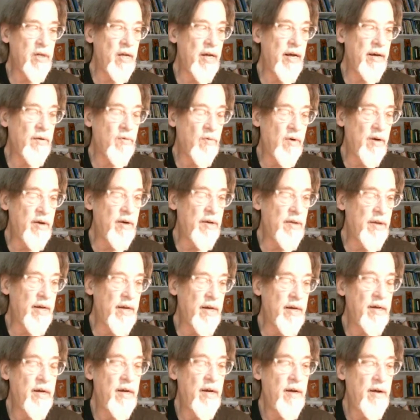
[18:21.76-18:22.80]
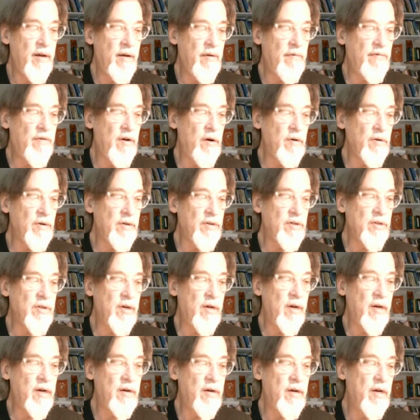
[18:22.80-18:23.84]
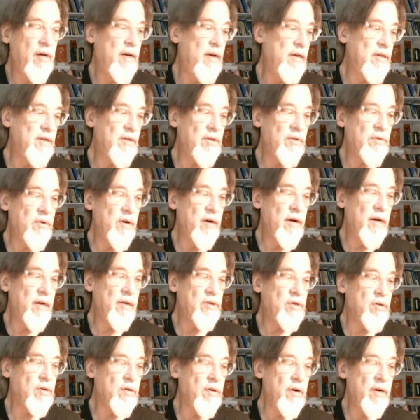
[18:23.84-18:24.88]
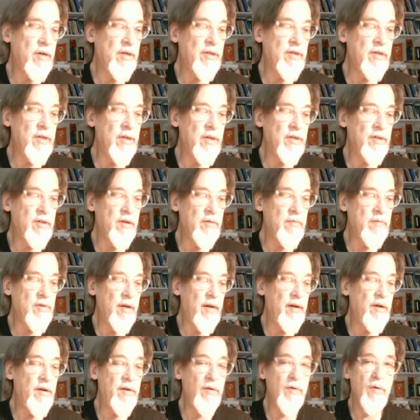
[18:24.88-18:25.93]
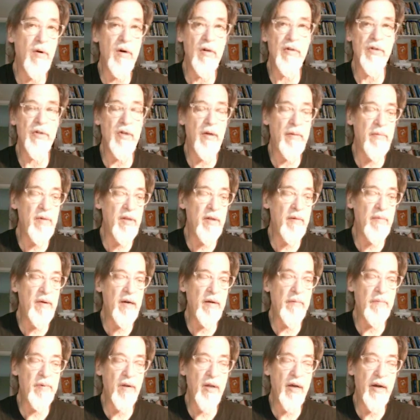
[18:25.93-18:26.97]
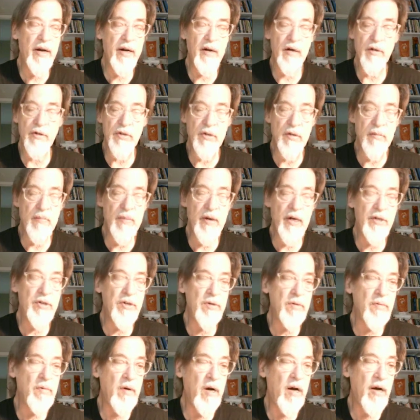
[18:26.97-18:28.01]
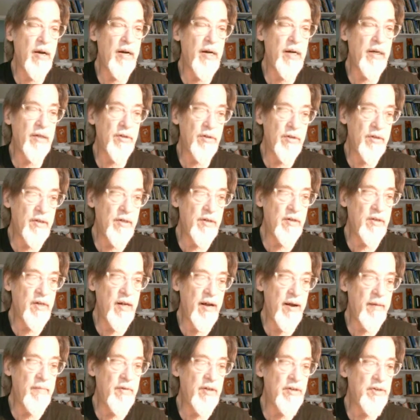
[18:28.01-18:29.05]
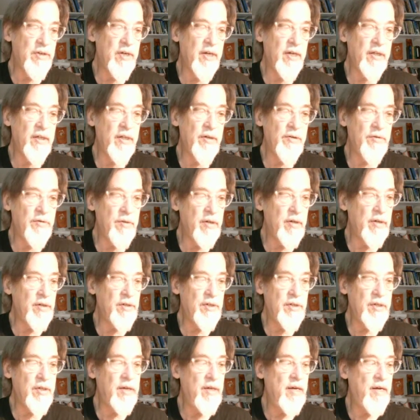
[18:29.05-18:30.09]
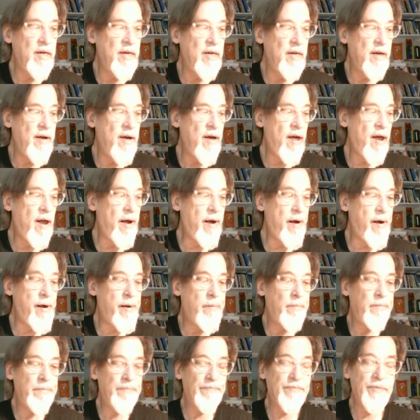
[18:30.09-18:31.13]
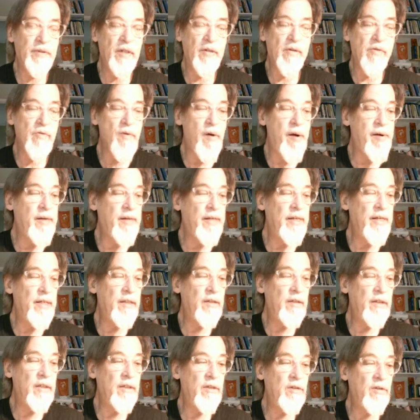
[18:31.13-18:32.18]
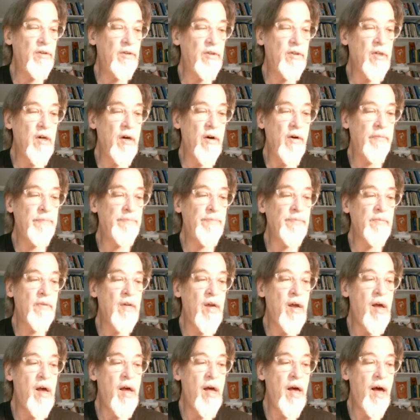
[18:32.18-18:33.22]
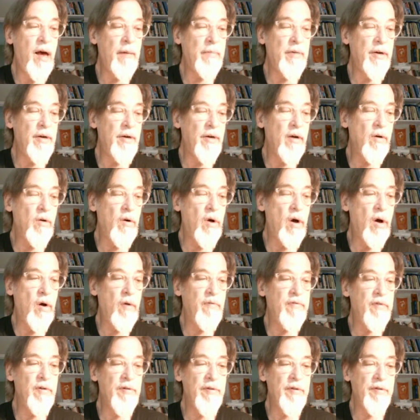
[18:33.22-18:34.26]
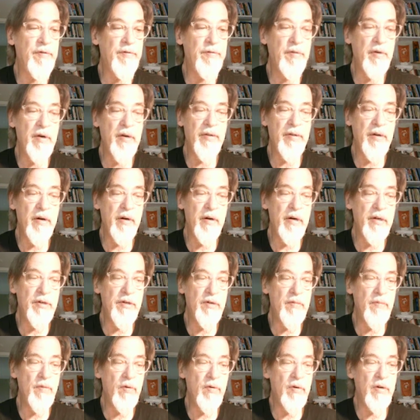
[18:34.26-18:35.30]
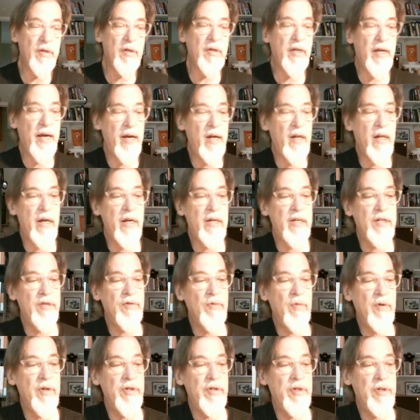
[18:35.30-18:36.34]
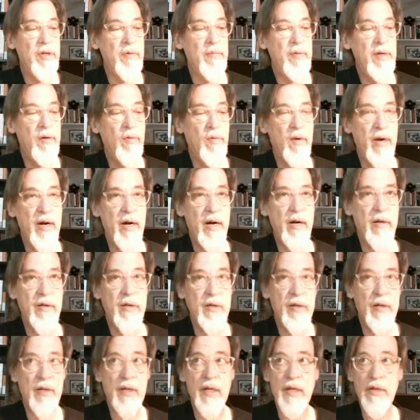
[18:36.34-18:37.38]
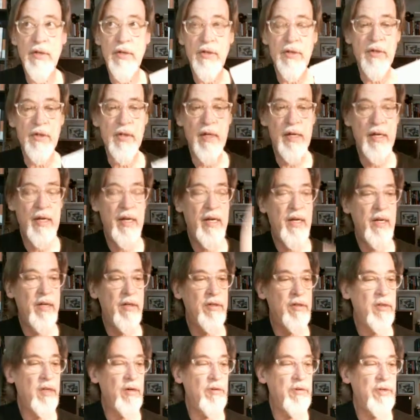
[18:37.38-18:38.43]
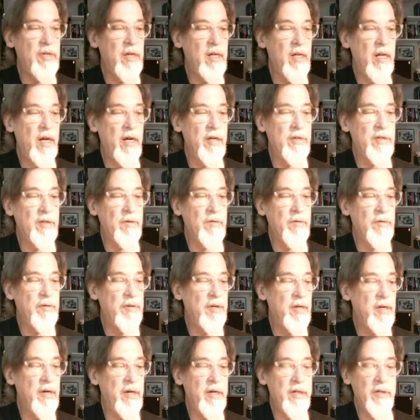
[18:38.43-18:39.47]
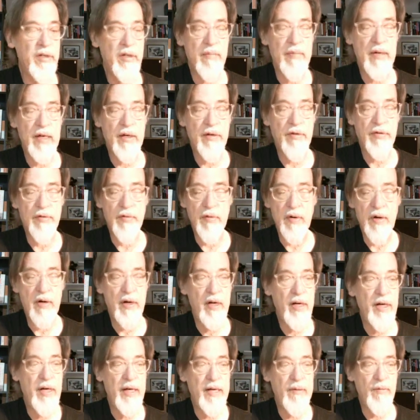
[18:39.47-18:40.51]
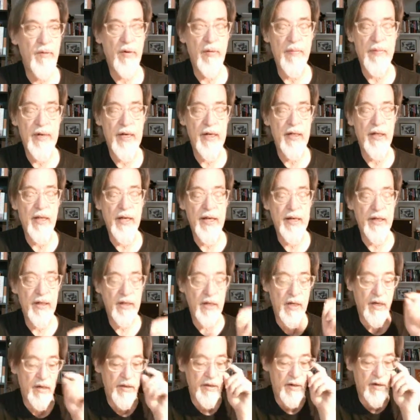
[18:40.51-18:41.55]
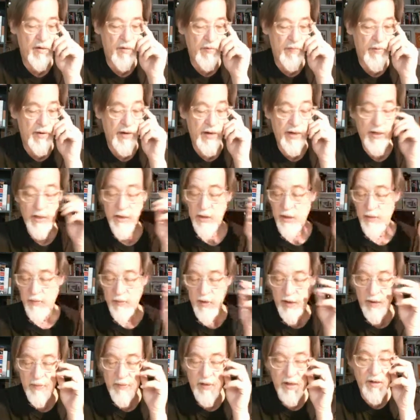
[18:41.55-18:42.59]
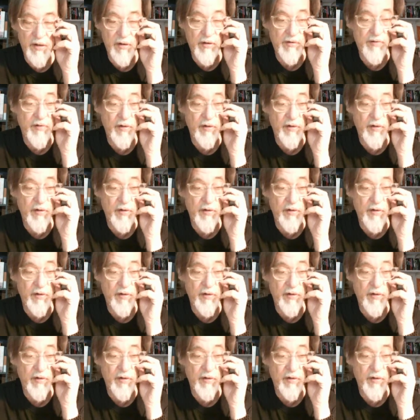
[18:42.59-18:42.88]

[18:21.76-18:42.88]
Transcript: So I'm going to go over the 3 theories in more detail. I just want you to be aware that this sociological theories, the big 3, will be linked on the homepage. It may be useful to you. Also, there will be the lecture that I use in face-to-face classes, which you can look through if you like. It's not required. Might be helpful. Can't hurt, probably.